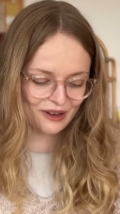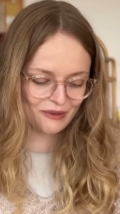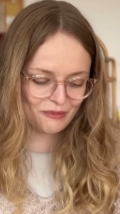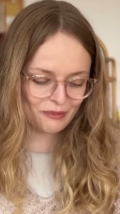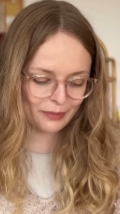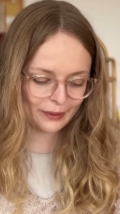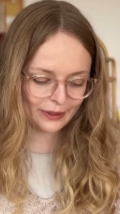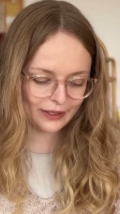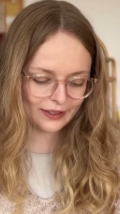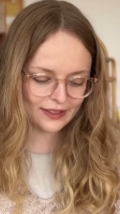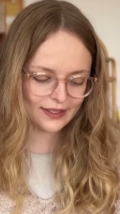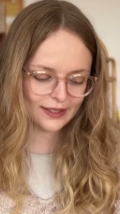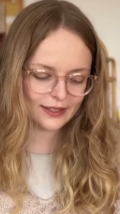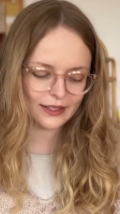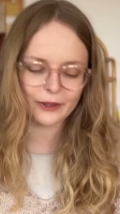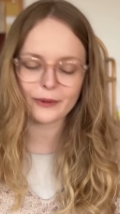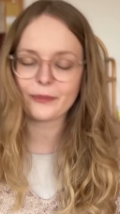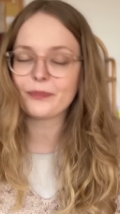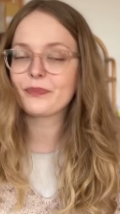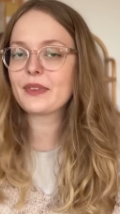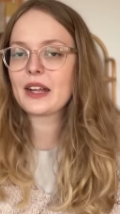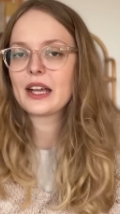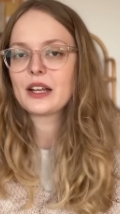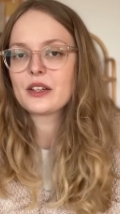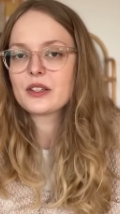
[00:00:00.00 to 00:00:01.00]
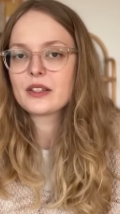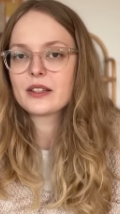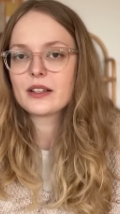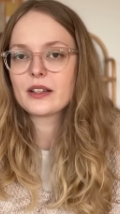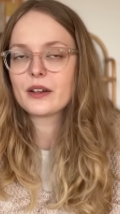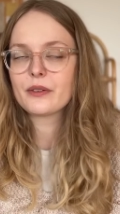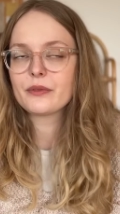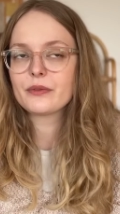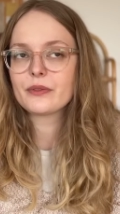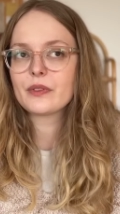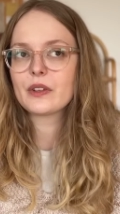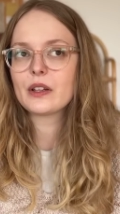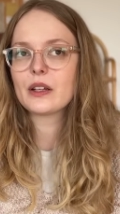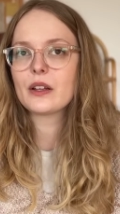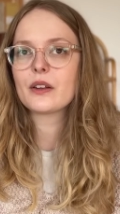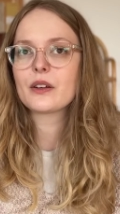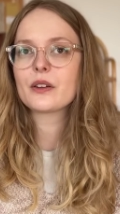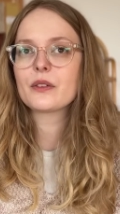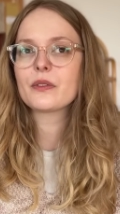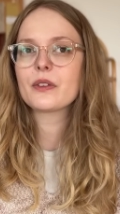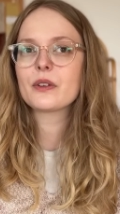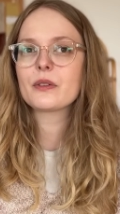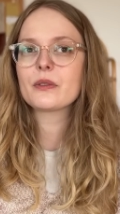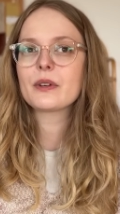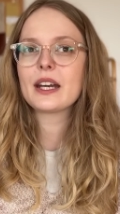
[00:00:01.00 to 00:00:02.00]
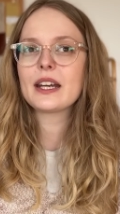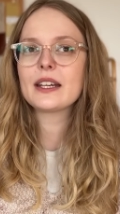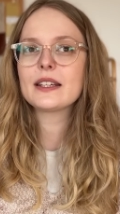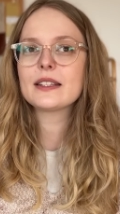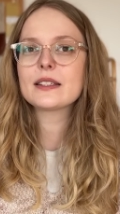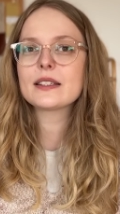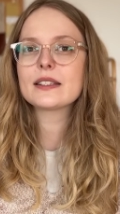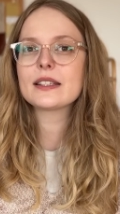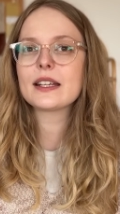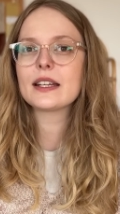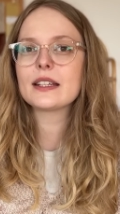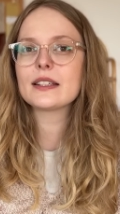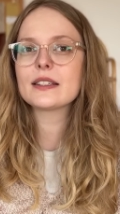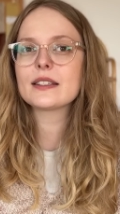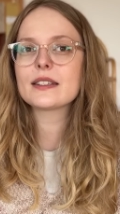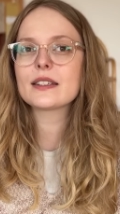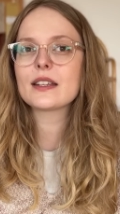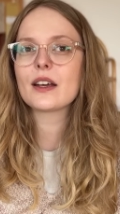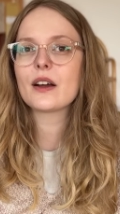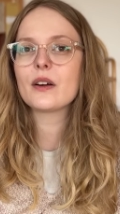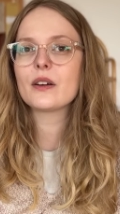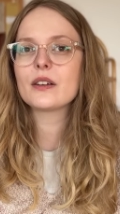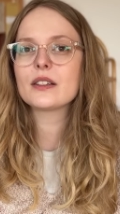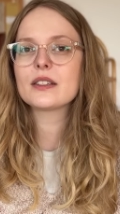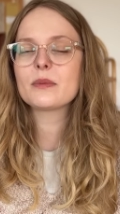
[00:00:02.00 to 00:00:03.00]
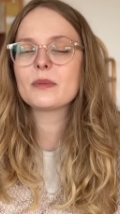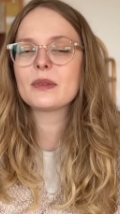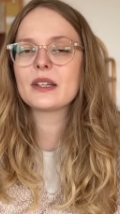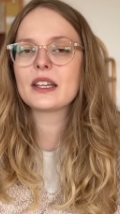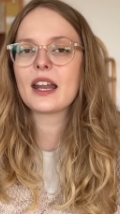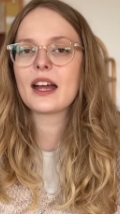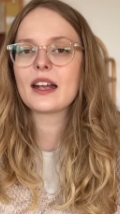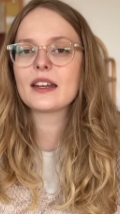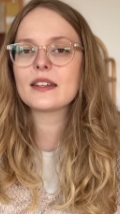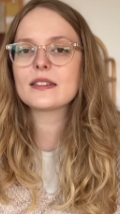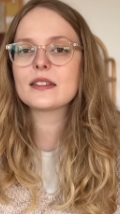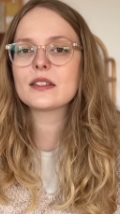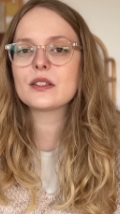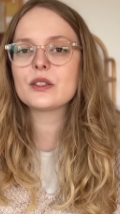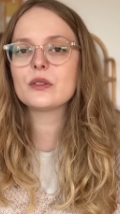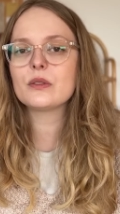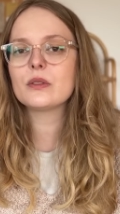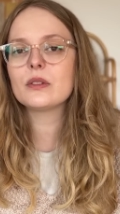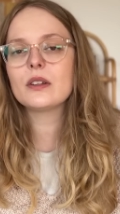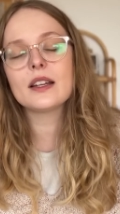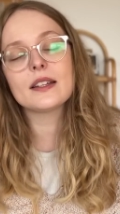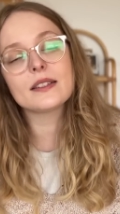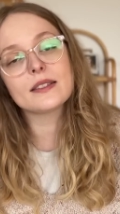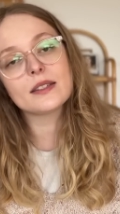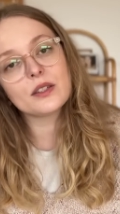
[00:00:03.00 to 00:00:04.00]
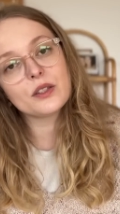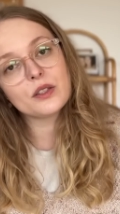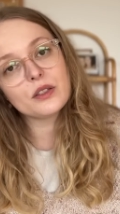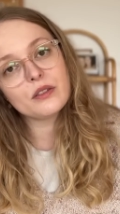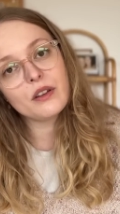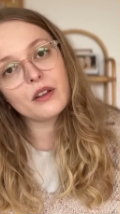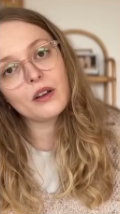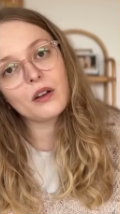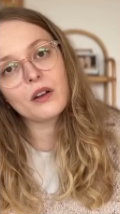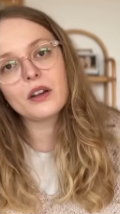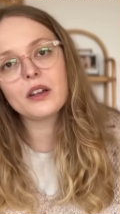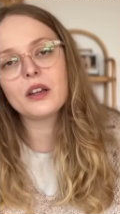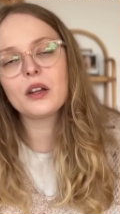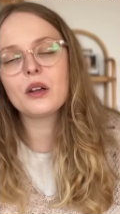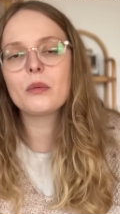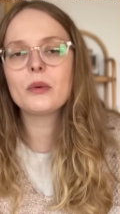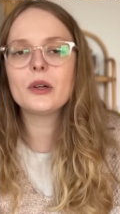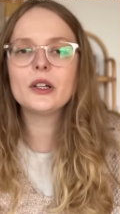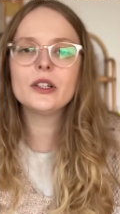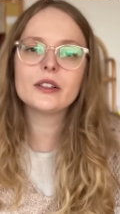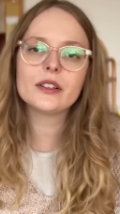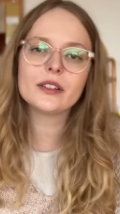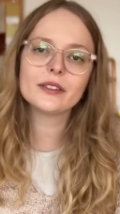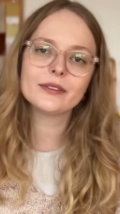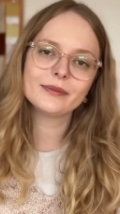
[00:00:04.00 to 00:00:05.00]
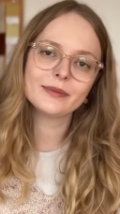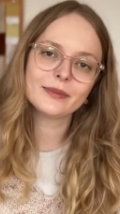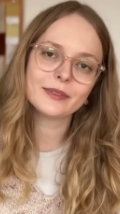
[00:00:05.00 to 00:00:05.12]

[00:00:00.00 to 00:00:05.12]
But still, I just love The Lord of the Rings, and so it's been nice to listen to the audiobook,